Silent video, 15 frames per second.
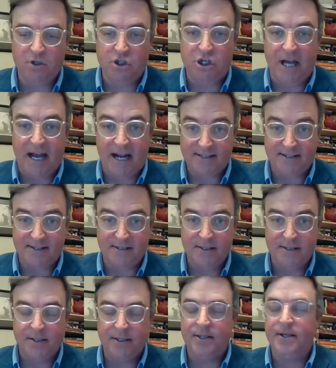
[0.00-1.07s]
checks.
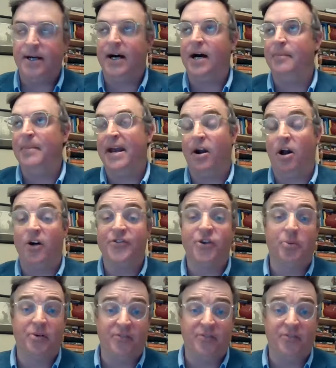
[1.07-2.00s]
And it also